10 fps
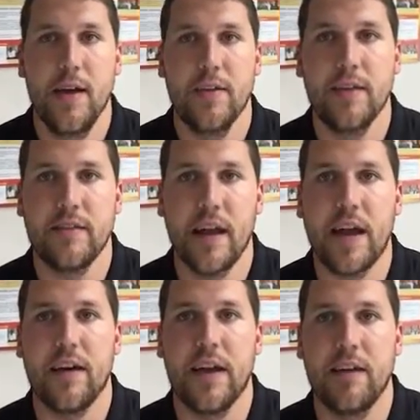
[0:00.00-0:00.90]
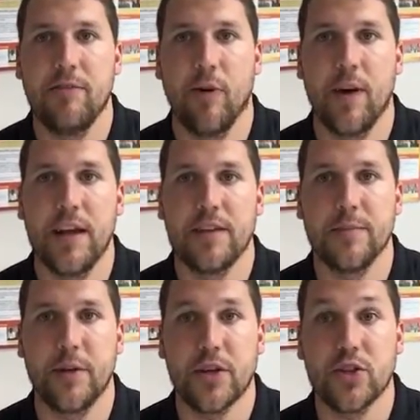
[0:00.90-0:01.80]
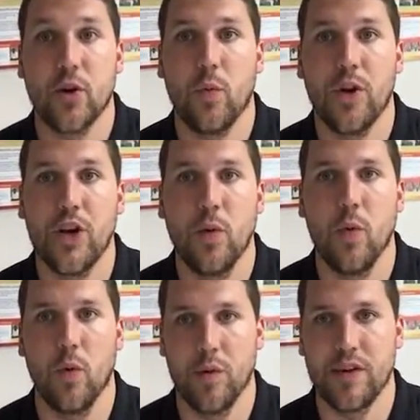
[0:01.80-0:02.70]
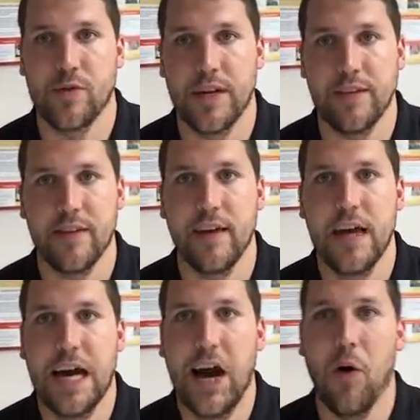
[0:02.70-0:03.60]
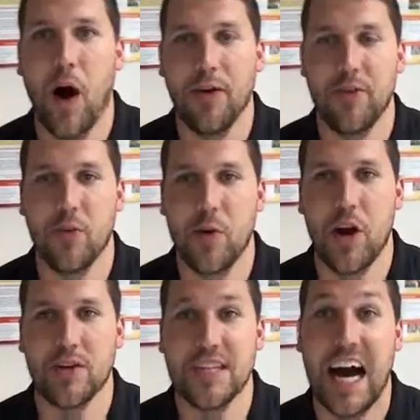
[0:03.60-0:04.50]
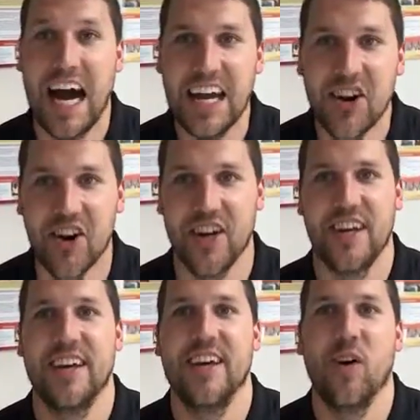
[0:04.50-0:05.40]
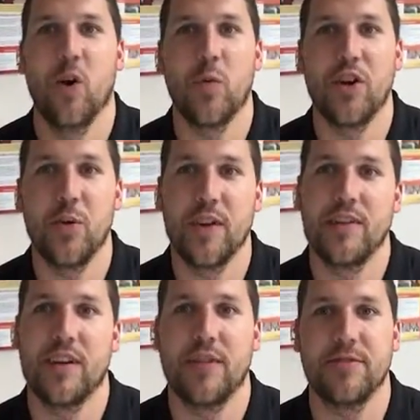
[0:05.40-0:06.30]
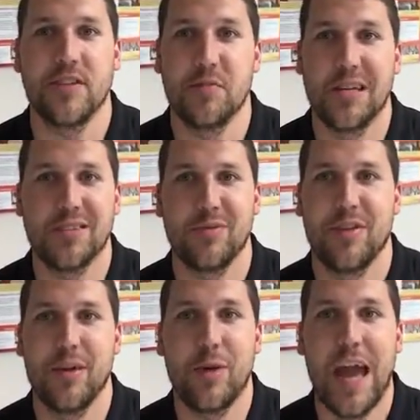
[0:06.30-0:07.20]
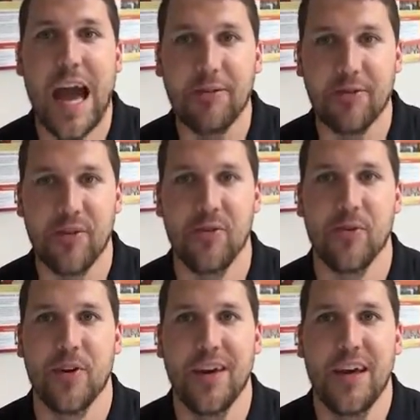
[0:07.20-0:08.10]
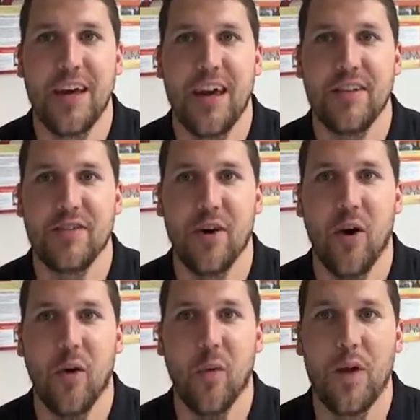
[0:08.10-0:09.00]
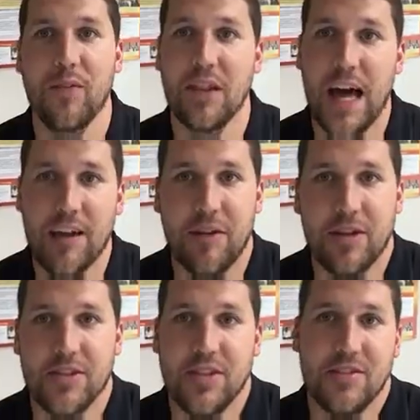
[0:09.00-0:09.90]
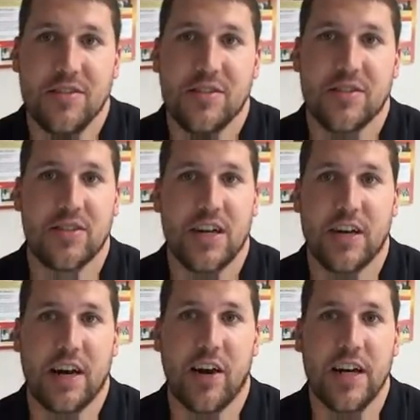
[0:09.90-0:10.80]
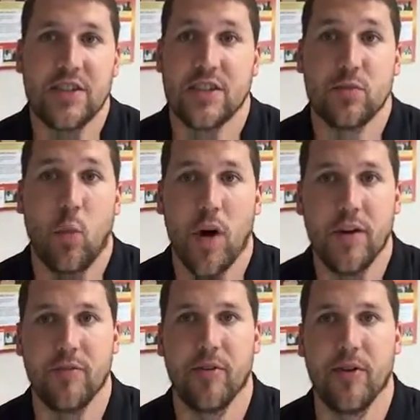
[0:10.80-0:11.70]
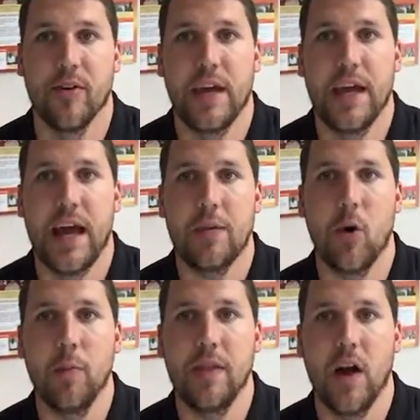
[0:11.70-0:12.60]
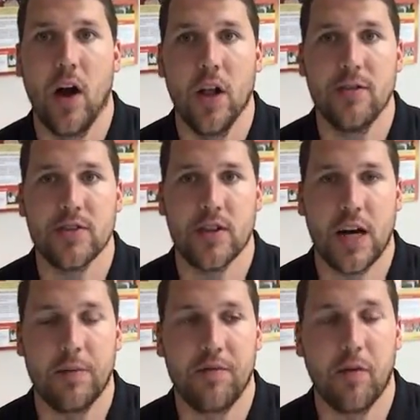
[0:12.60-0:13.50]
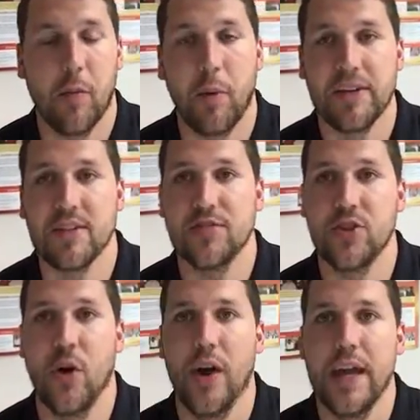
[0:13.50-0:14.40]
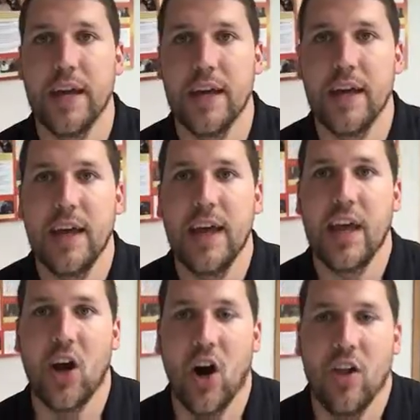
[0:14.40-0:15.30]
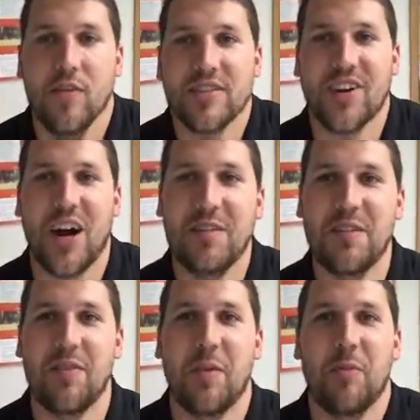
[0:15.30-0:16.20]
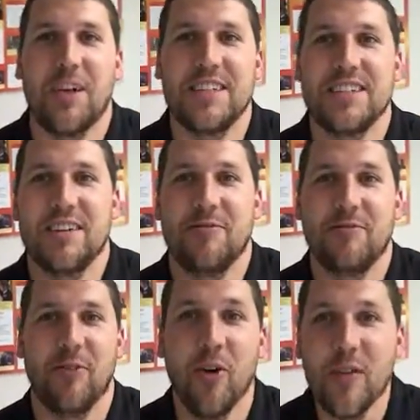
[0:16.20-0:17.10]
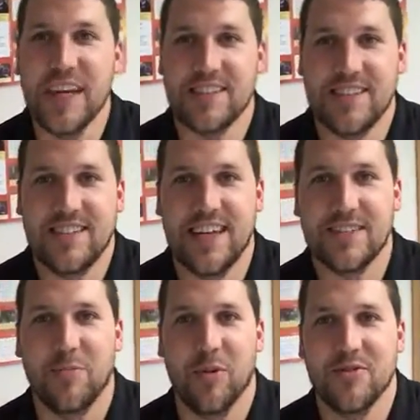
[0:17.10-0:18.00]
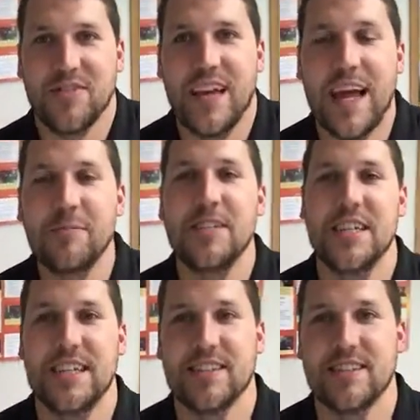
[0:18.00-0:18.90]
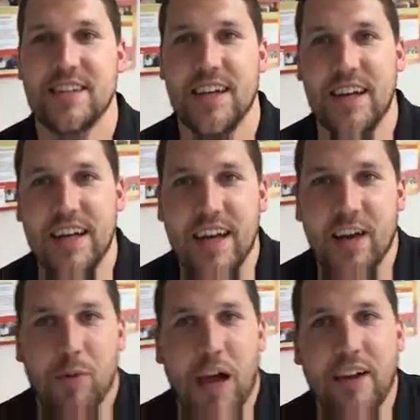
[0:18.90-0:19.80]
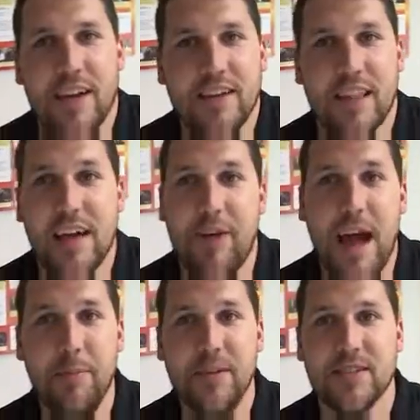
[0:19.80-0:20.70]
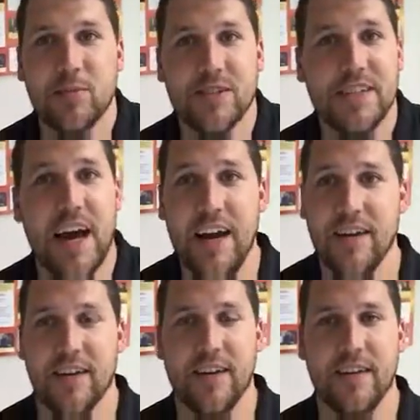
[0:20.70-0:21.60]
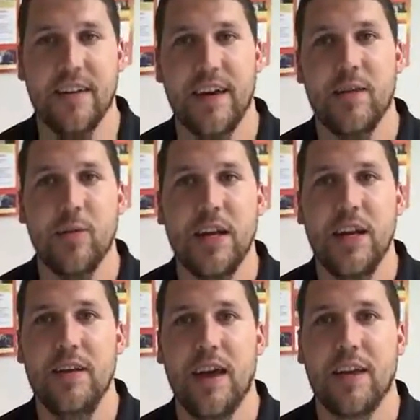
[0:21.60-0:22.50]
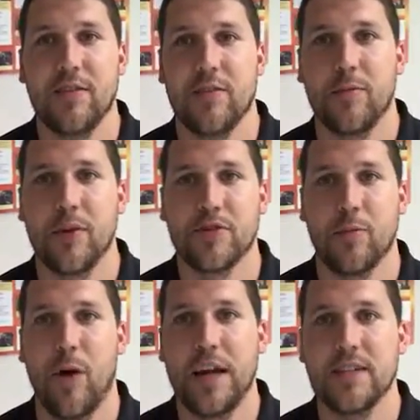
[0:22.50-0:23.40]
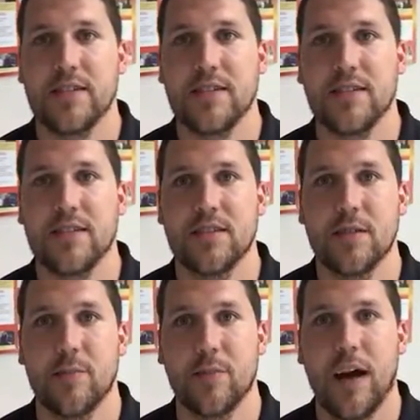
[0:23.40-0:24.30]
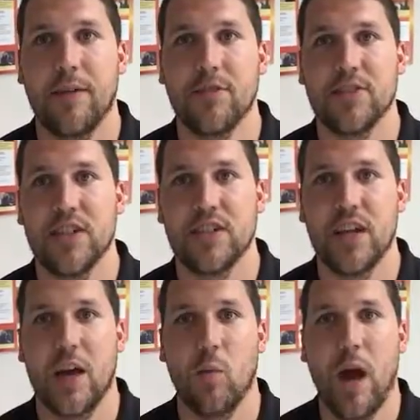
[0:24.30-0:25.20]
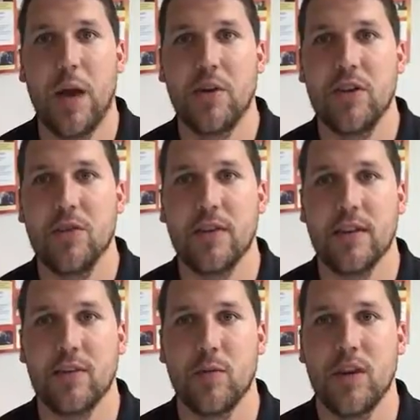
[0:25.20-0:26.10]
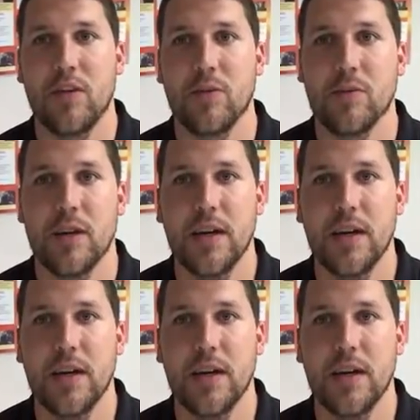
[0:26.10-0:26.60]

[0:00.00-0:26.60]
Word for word: this Saturday for a spiritual renewal retreat. How often we are tired or we're doing stuff just because we think we have to. And so we have a lot of volunteers in this congregation. It's wonderful. And I'm hoping that all of us are coming from a place of joy and all of us are coming from a place of fullness as opposed to emptiness. And reality is life happens and we're tired and we need to have some spiritual practices and some conversation on why we do the things that we do.